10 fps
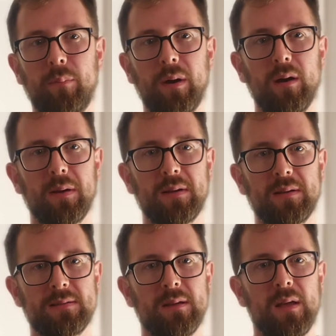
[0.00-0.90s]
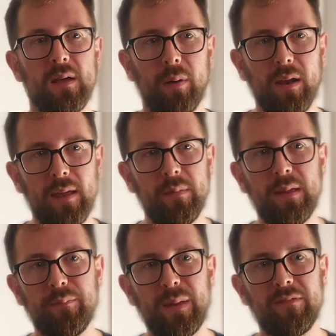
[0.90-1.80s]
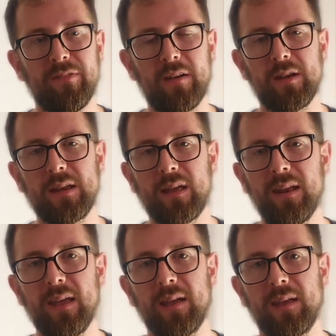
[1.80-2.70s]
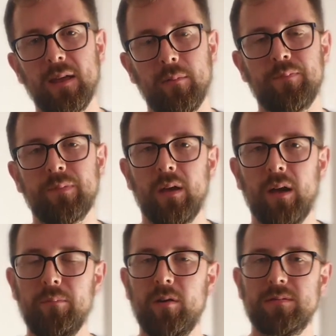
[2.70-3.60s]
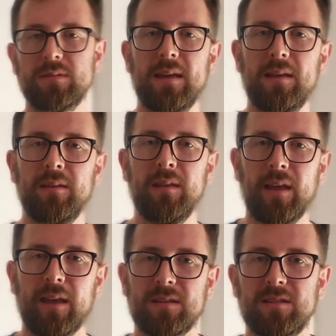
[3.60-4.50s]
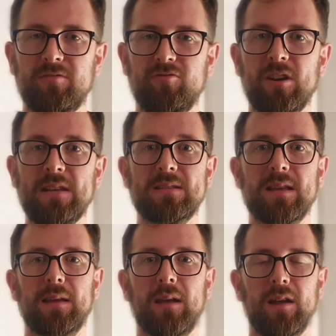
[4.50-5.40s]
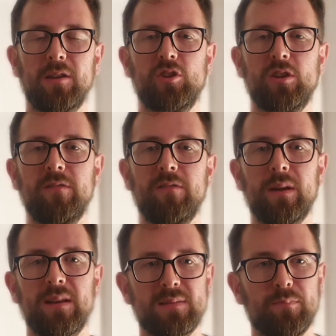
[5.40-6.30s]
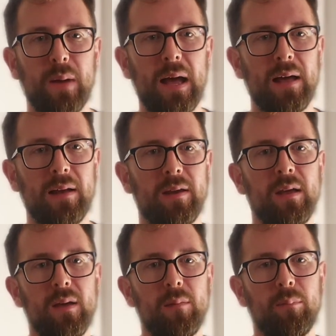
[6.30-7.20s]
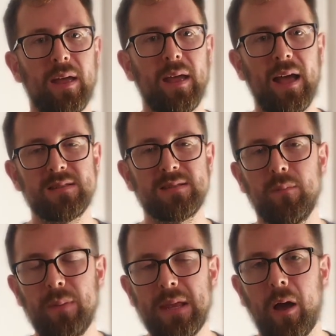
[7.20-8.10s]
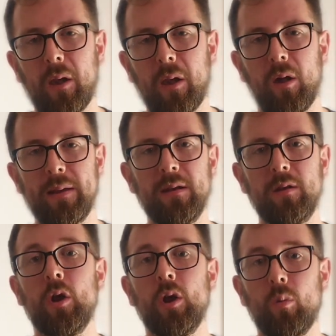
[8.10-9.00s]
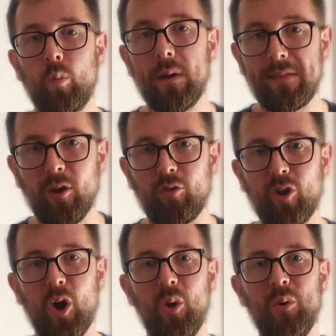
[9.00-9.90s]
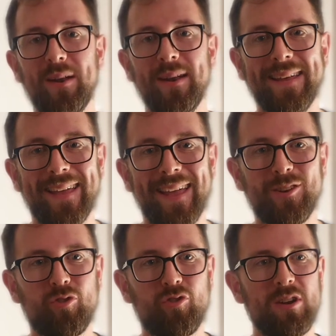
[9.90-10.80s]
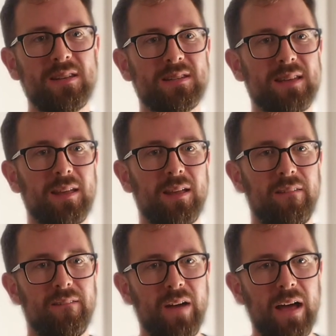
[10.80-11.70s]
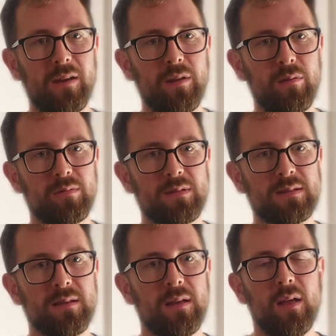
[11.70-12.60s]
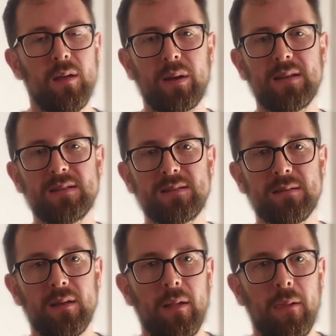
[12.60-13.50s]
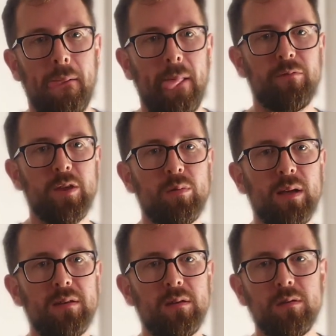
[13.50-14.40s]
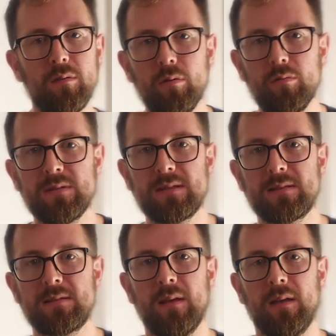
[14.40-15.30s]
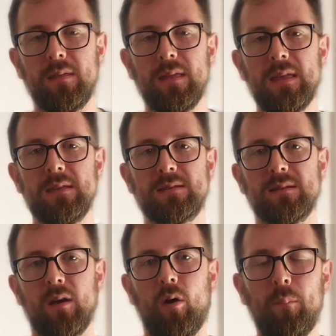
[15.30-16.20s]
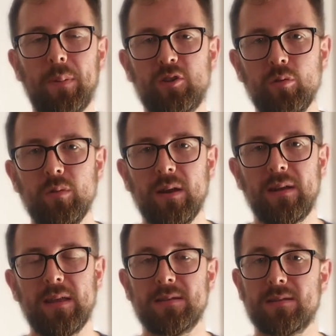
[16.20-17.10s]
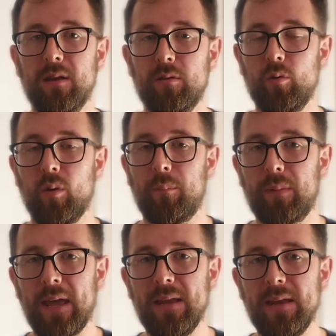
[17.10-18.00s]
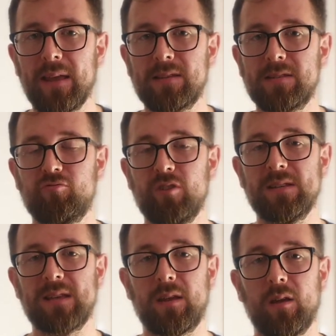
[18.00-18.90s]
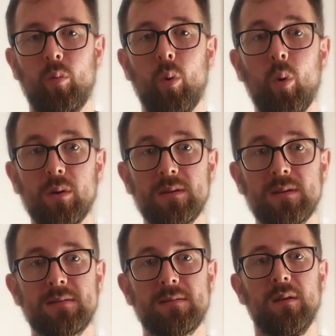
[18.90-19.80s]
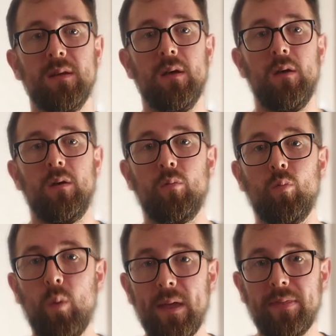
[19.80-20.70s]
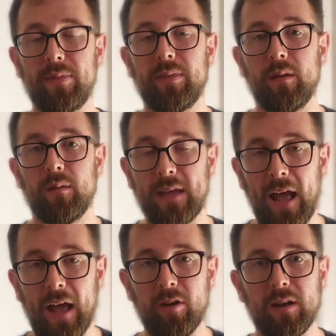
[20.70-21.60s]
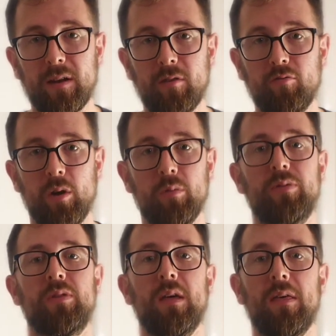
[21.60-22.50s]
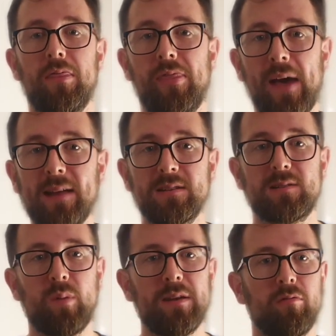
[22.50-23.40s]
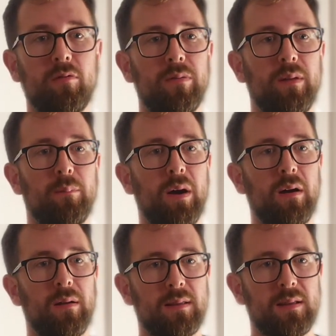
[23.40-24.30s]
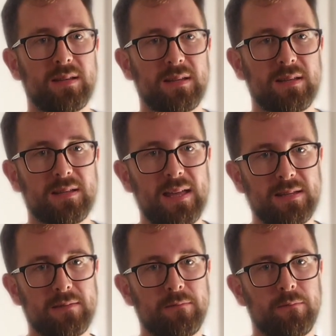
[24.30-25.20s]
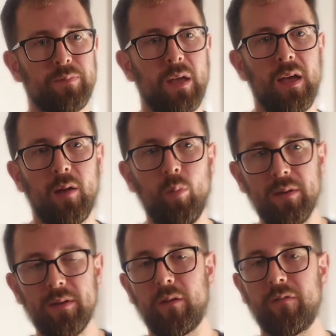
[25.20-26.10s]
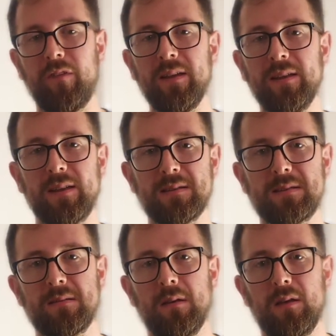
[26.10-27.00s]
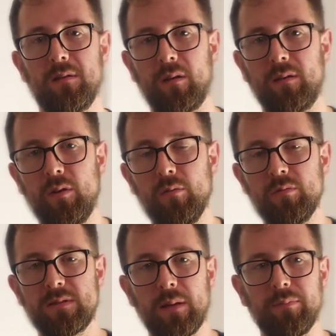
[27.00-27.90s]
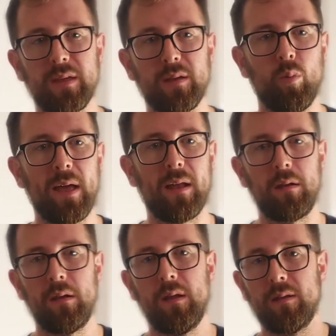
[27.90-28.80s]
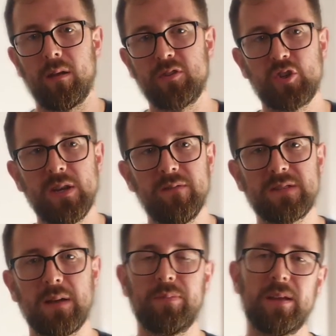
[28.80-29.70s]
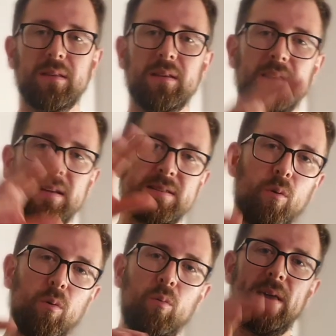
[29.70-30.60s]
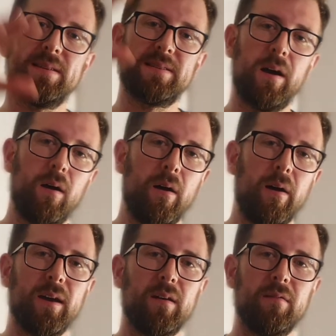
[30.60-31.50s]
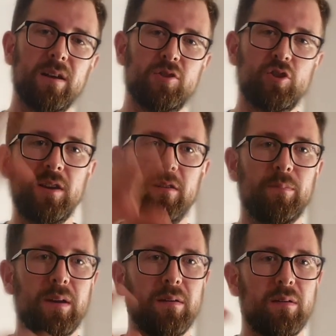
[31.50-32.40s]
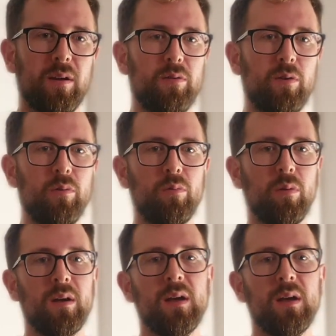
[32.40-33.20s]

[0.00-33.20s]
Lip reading: purpose. But let me be very clear here. I'm not saying that extrinsic achievement is bad, but it has to be aligned with your own intrinsic values. Because if you can use these opportunities to obtain extrinsic awards with character growth, that's when you're on the path to success. And what you'll find is, you'll do something well, you'll achieve something. There's always a higher achievement to do.